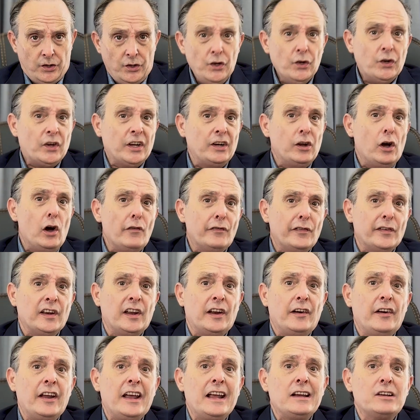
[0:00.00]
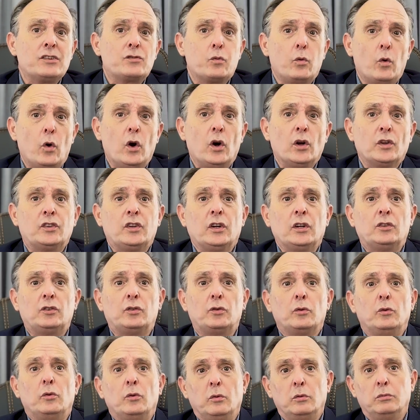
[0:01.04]
You can often arrange water
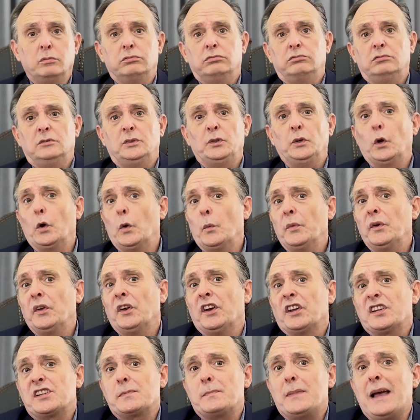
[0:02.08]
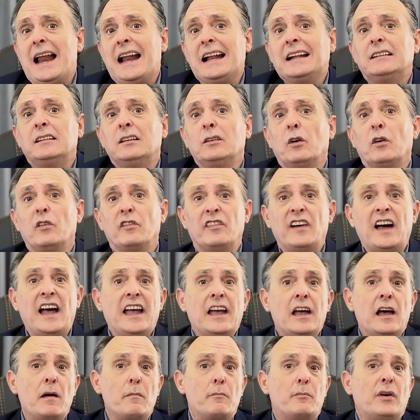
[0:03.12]
through your municipality or via